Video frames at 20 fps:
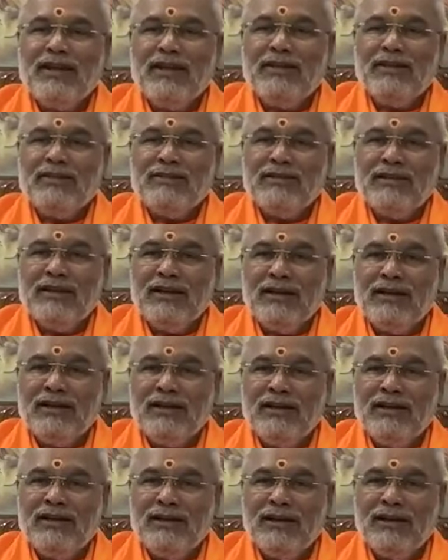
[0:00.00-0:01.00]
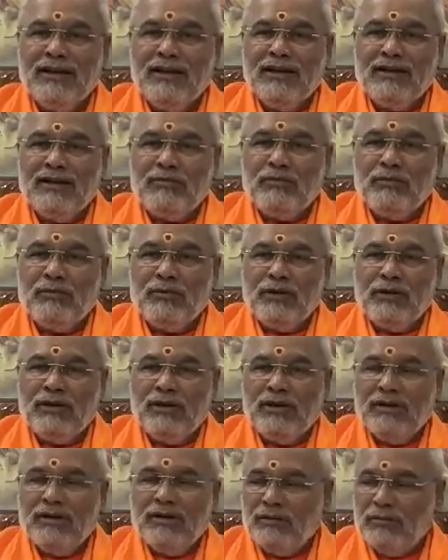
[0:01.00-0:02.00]
Exactly like
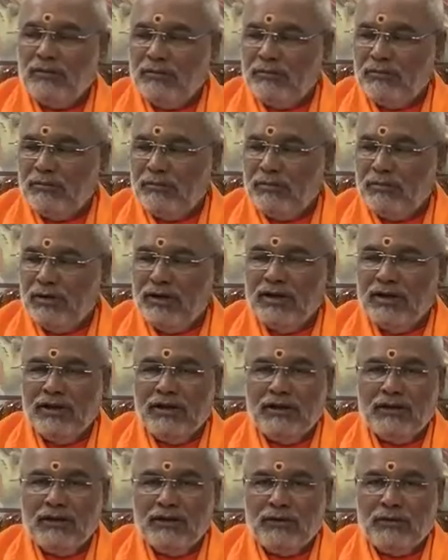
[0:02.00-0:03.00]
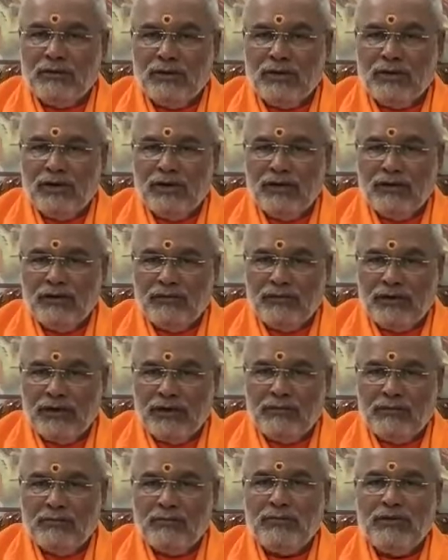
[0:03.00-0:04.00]
putting a money in the hundi of a
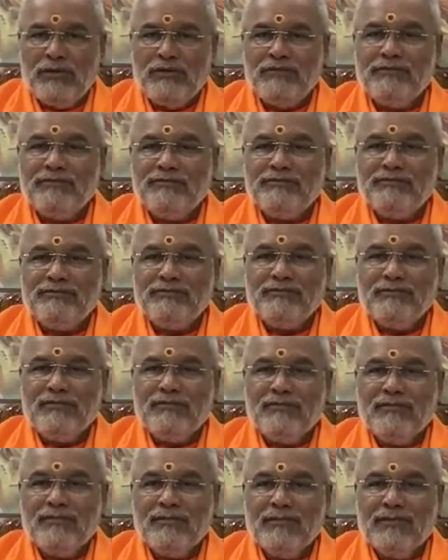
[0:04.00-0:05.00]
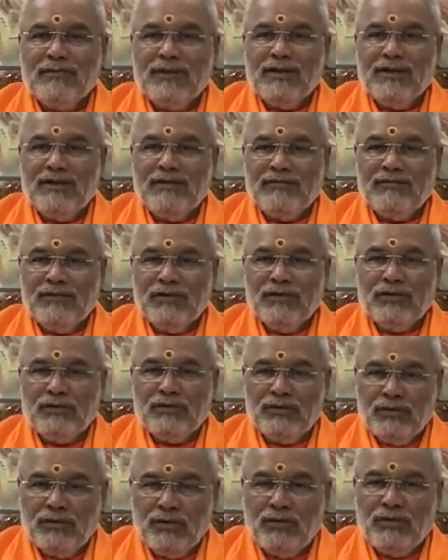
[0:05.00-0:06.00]
temple. When
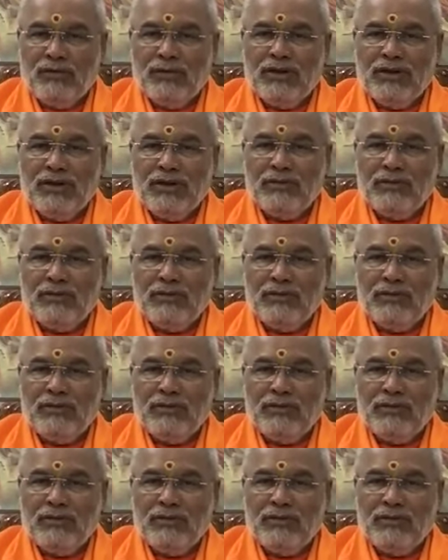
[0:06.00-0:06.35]
you go to a